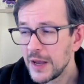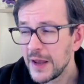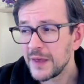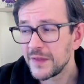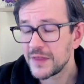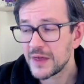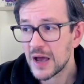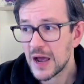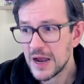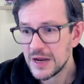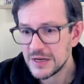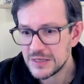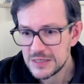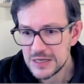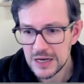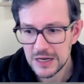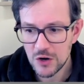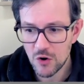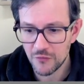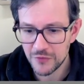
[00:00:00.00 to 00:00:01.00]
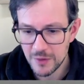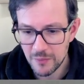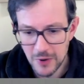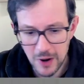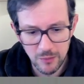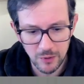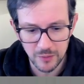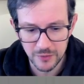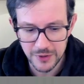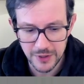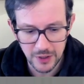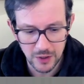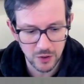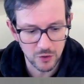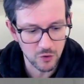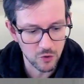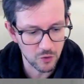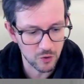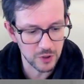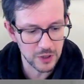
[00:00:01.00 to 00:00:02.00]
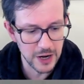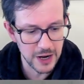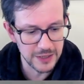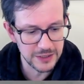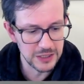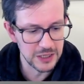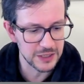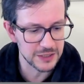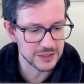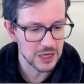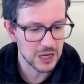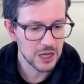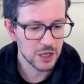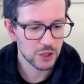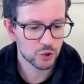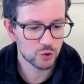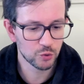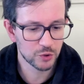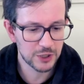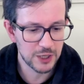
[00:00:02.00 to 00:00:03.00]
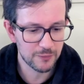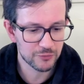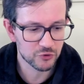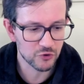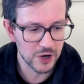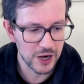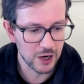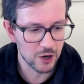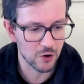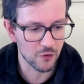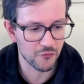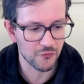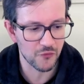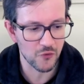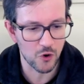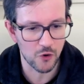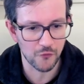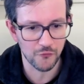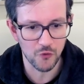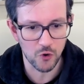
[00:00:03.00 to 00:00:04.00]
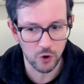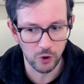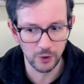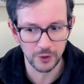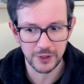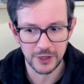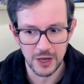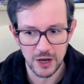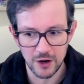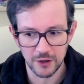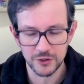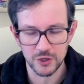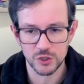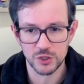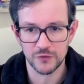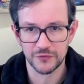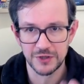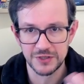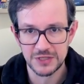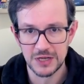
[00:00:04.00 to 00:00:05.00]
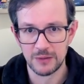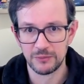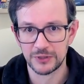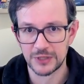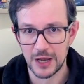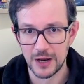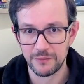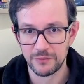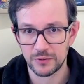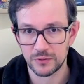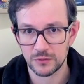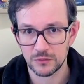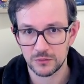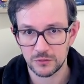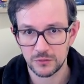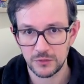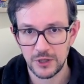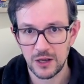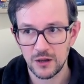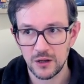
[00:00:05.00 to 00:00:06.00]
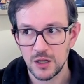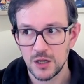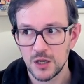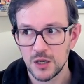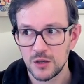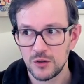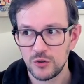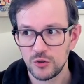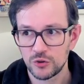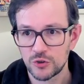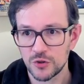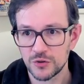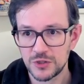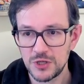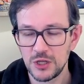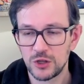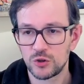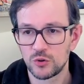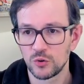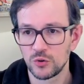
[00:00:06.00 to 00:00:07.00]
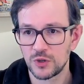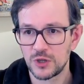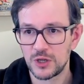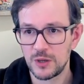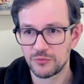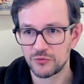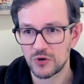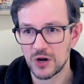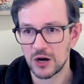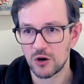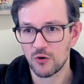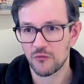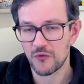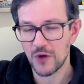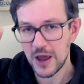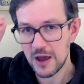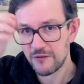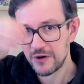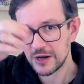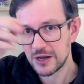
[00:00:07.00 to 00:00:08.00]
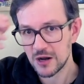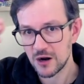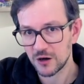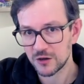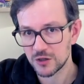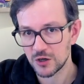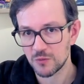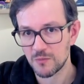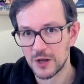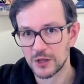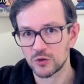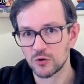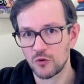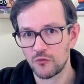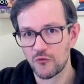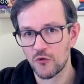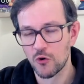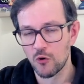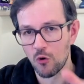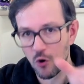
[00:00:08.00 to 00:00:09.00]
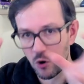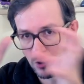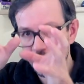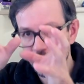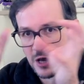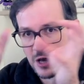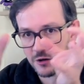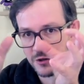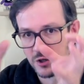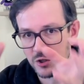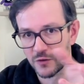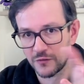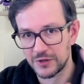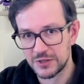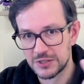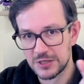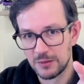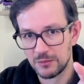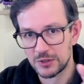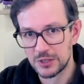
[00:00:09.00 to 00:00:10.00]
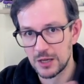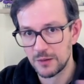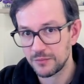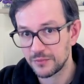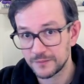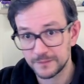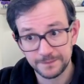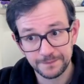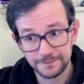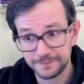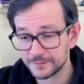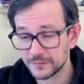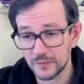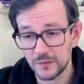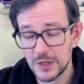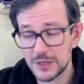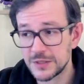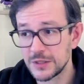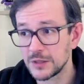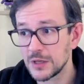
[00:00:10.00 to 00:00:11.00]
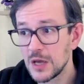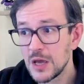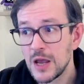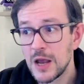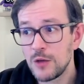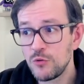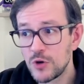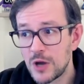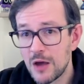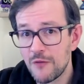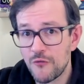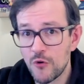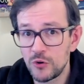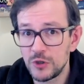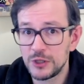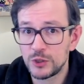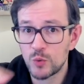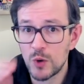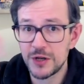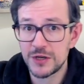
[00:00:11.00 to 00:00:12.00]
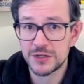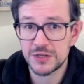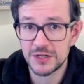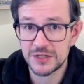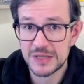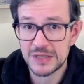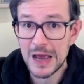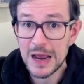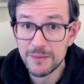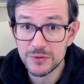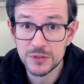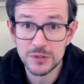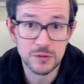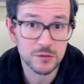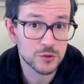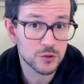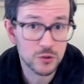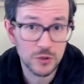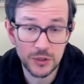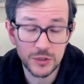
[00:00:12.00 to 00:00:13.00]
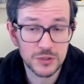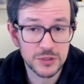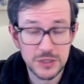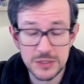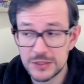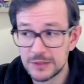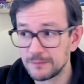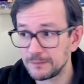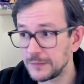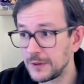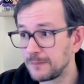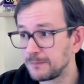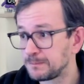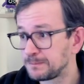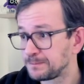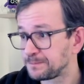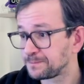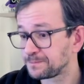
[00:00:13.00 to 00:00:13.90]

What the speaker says: Again, the idea of the problem, the only idea is to keep track of all characters of the same type. Yeah. You don't need to keep track of every character, but for all characters of the same type. That's it. And you have only 26 types, so it's easy. Yeah.